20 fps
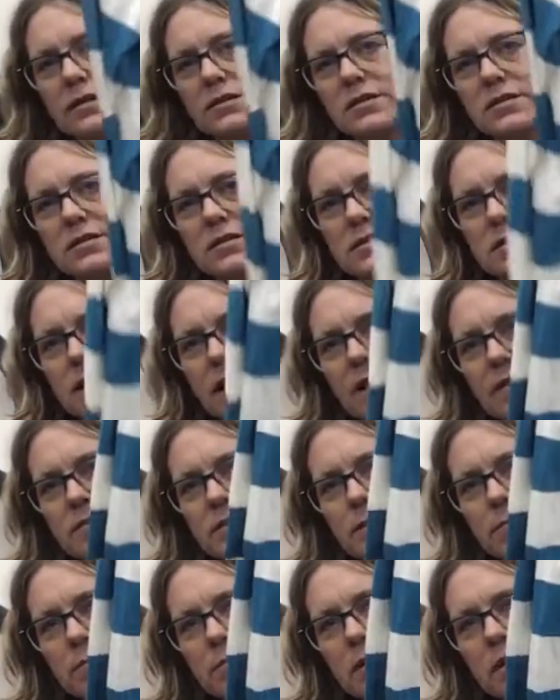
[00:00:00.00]
just have
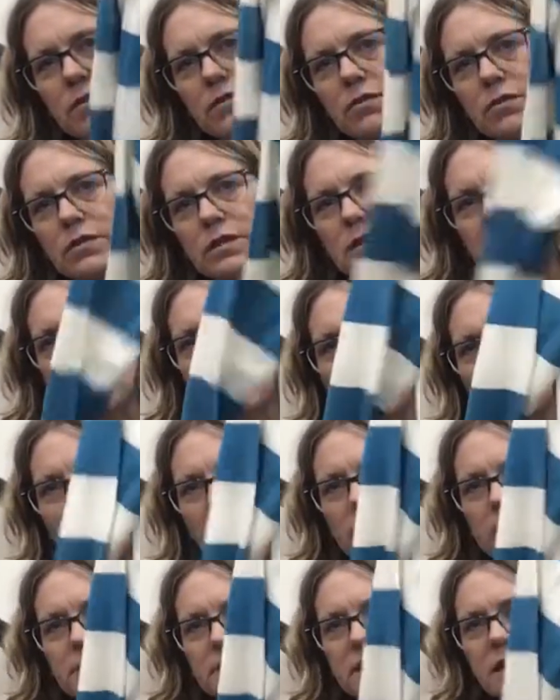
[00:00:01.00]
something for these
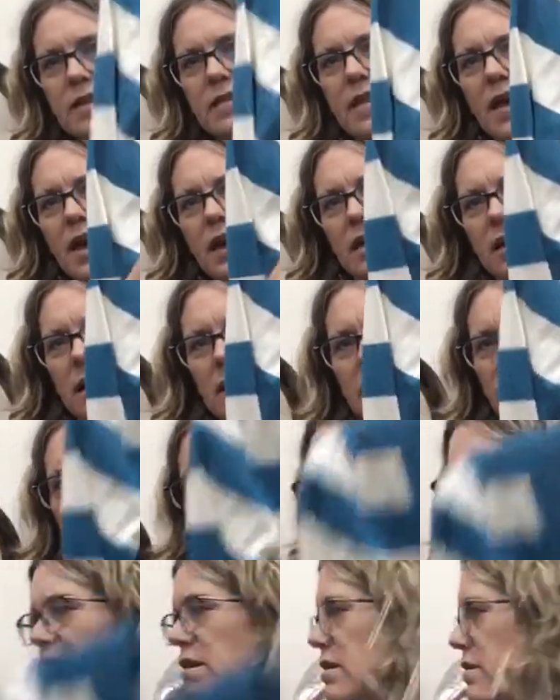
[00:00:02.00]
stripes and that kind of
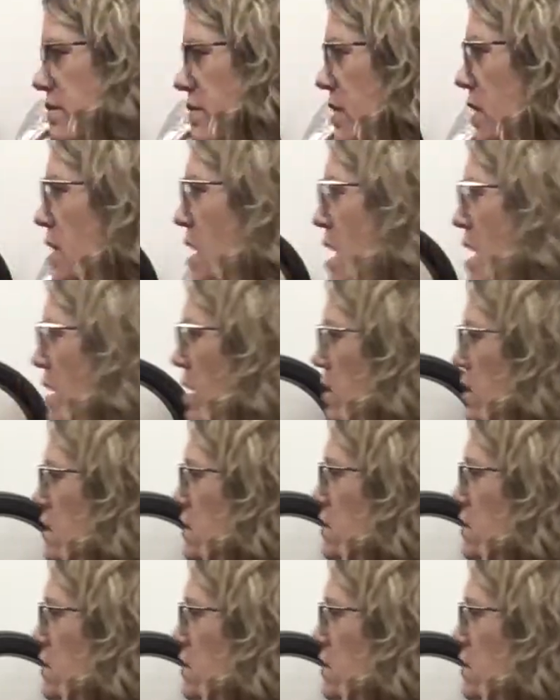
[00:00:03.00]
a V-neck.